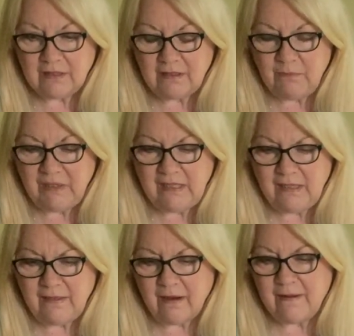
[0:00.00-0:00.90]
can
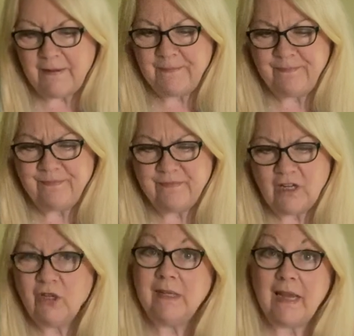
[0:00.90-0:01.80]
be um,
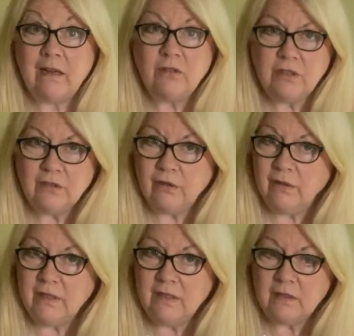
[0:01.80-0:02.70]
a good counselor
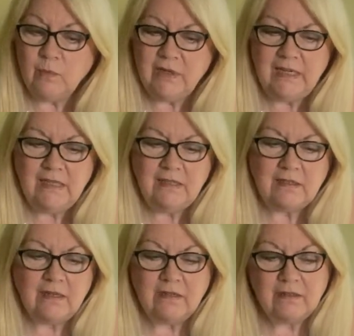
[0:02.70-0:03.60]
in some
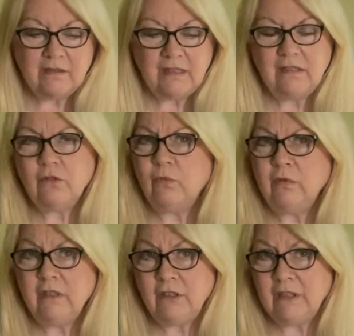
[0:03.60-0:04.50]
ways. Like he's a
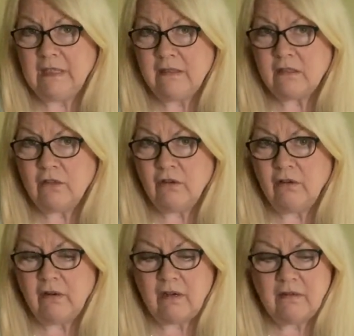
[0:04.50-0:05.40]
really good
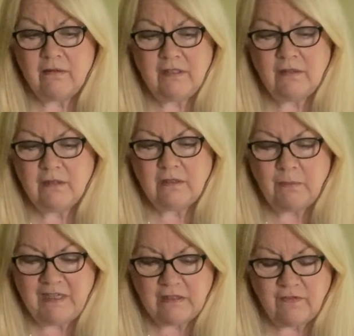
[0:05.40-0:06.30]
listener. Uh, this, this
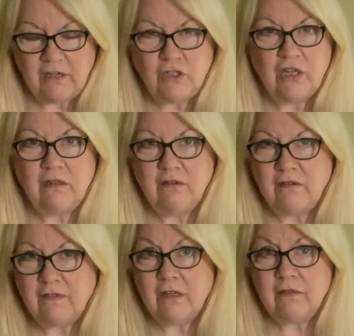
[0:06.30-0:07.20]
man's very gentle
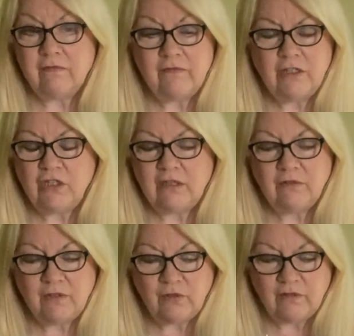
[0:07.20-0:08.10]
and very very
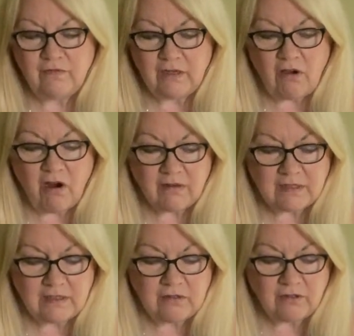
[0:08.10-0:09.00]
gentle soul and very heart
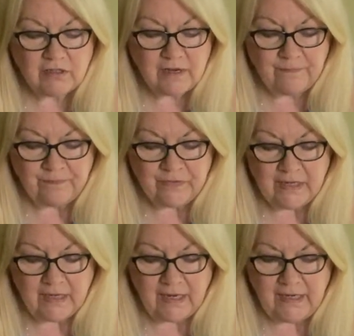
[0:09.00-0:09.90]
centered.
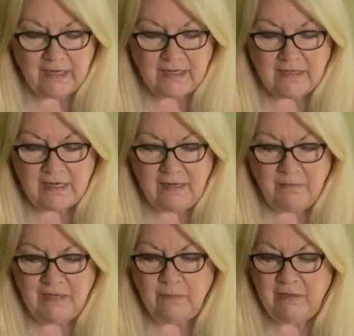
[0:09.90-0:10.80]
And he
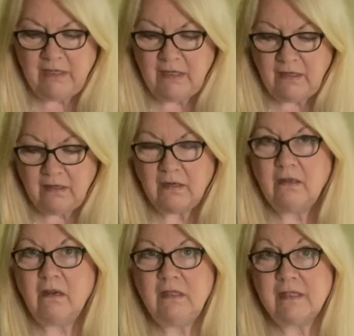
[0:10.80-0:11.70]
may be
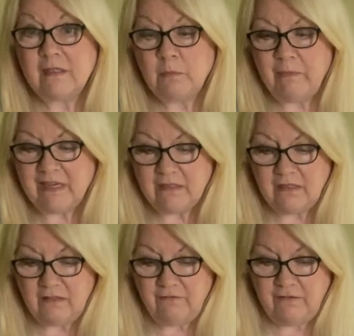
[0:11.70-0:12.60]
an
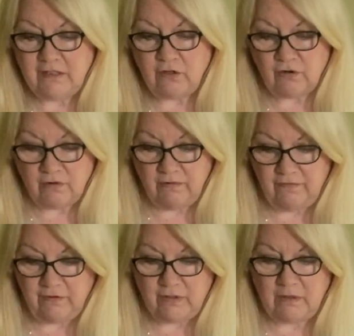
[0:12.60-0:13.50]
unexpected visitor
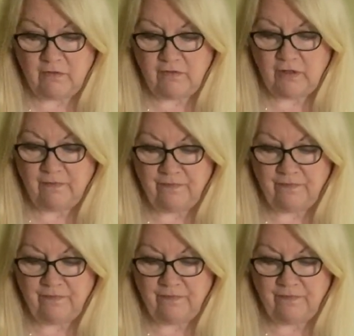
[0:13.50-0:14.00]
for some of you.